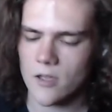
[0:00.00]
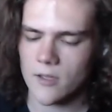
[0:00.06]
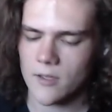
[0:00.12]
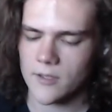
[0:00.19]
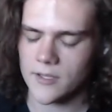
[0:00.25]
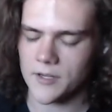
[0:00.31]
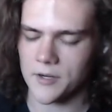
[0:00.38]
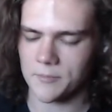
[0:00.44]

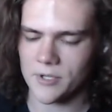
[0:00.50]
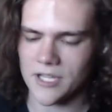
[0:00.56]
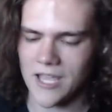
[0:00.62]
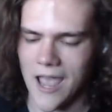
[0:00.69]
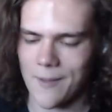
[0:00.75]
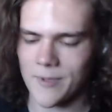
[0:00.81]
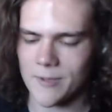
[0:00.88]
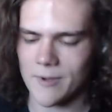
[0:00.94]
you know, I'm pretty
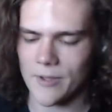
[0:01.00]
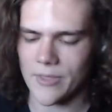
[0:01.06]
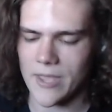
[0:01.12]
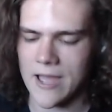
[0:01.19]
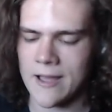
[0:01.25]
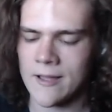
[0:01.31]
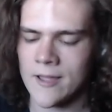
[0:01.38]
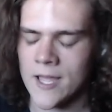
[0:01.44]
happy about
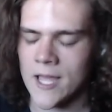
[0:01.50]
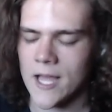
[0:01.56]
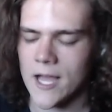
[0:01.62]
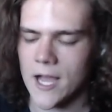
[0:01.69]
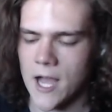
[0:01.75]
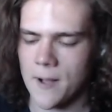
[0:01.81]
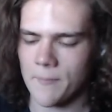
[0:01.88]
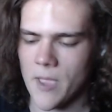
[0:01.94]
that.
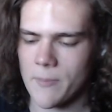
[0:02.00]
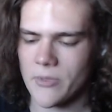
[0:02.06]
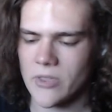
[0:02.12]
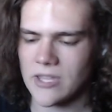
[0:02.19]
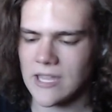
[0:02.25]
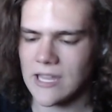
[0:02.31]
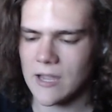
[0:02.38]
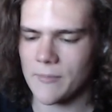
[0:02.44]
I'm
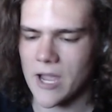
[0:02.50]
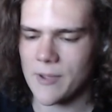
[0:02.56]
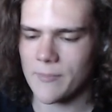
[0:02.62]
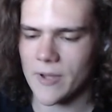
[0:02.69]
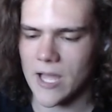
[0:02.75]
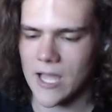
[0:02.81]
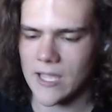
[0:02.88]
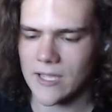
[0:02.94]
thinking I might
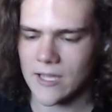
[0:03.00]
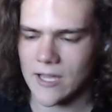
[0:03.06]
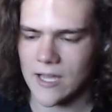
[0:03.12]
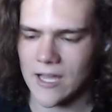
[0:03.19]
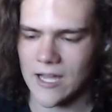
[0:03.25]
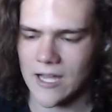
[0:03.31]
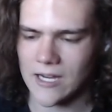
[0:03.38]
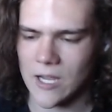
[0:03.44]
buy
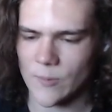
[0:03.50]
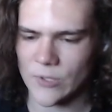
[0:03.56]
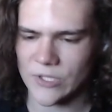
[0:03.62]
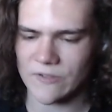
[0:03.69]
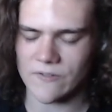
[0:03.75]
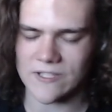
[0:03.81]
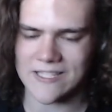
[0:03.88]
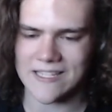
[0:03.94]
a couple of
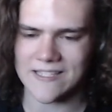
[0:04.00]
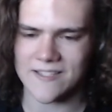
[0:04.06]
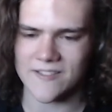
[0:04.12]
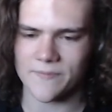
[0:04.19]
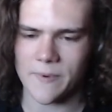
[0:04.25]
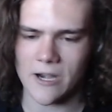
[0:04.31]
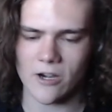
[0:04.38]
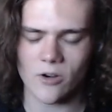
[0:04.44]
different sizes
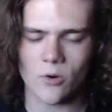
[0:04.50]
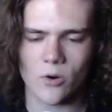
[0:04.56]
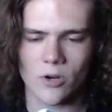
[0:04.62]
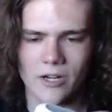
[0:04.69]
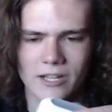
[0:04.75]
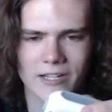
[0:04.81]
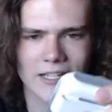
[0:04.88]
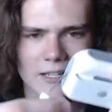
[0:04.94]
of
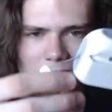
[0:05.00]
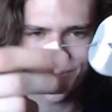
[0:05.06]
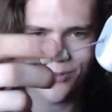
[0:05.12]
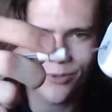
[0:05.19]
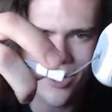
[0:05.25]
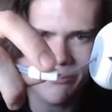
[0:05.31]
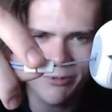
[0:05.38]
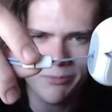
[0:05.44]
paracord, and I can
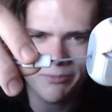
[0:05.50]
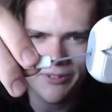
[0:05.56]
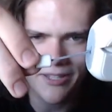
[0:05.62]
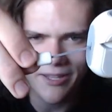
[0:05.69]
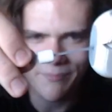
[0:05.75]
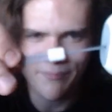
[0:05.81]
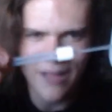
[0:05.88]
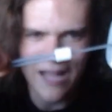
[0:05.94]

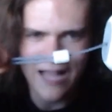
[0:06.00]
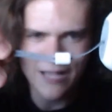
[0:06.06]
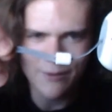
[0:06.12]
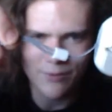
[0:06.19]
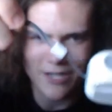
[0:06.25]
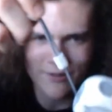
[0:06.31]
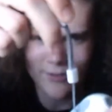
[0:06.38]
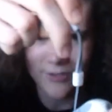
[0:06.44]
probably buy whatever